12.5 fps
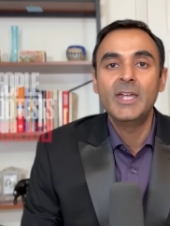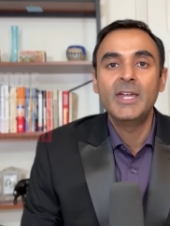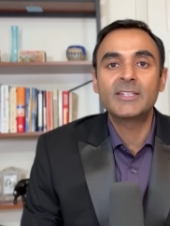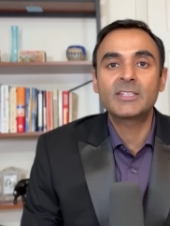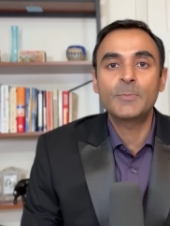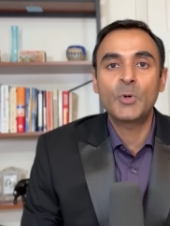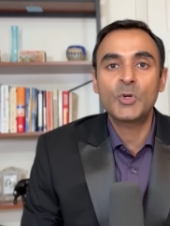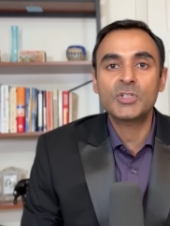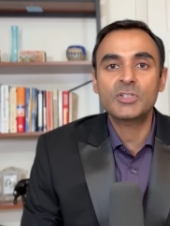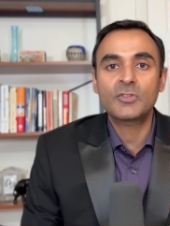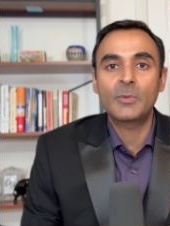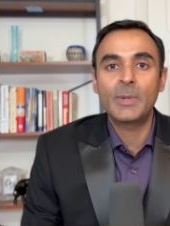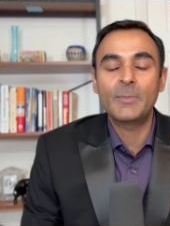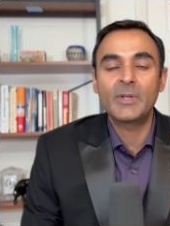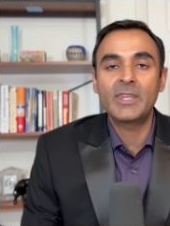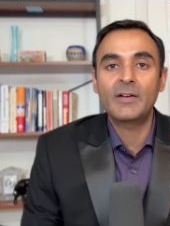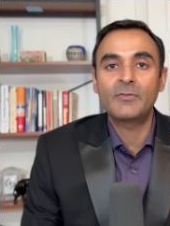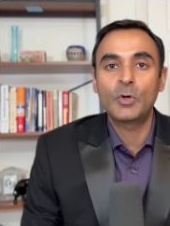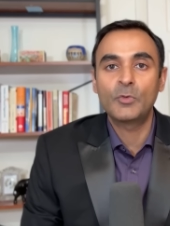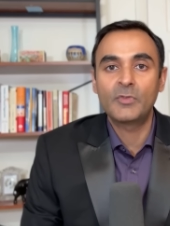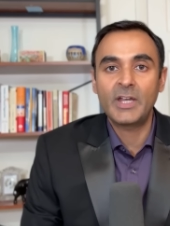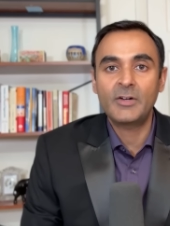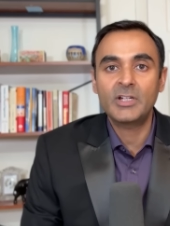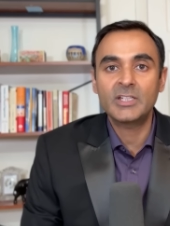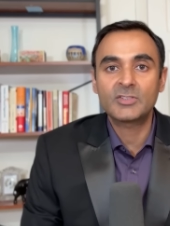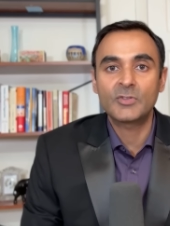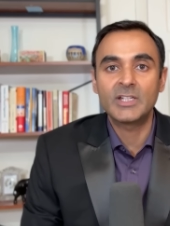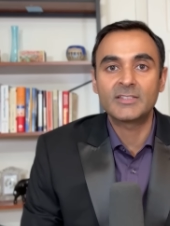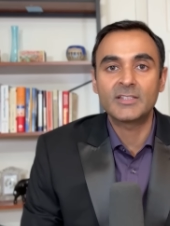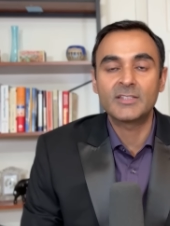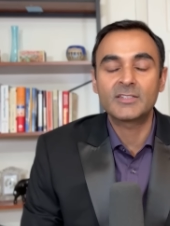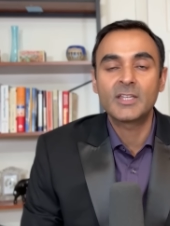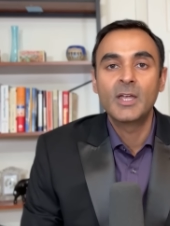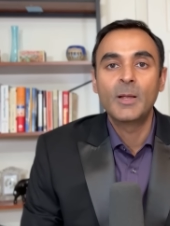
It's important to remember that for various reasons,